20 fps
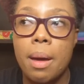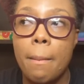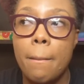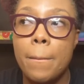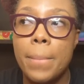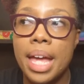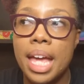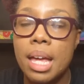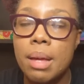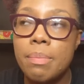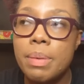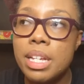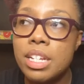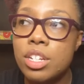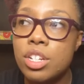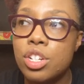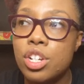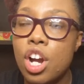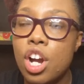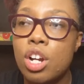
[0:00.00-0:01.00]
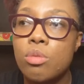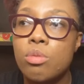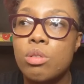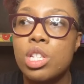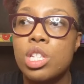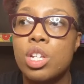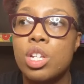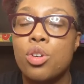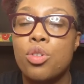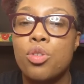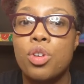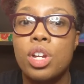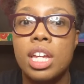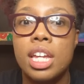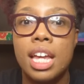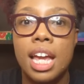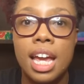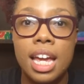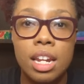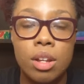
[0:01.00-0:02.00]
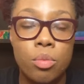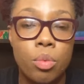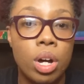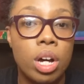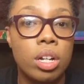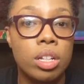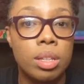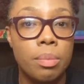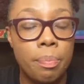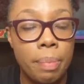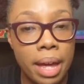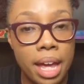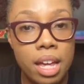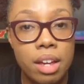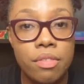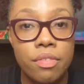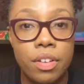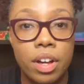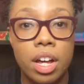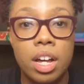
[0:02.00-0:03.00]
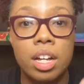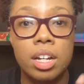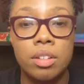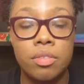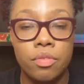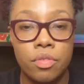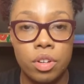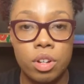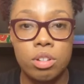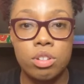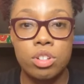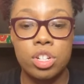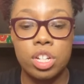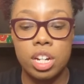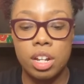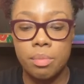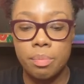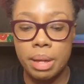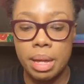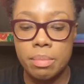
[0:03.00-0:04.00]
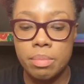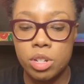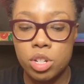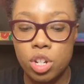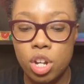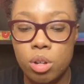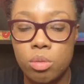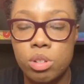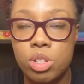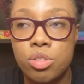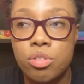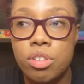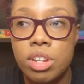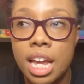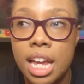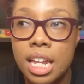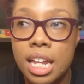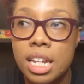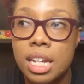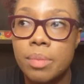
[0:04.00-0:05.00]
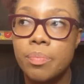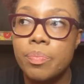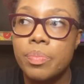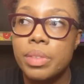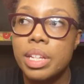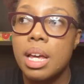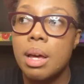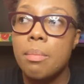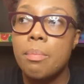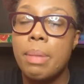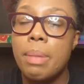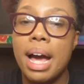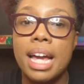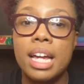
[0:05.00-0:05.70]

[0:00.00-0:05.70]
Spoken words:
Baby Shark was created, well, the Pink Fong version of Baby Shark was created by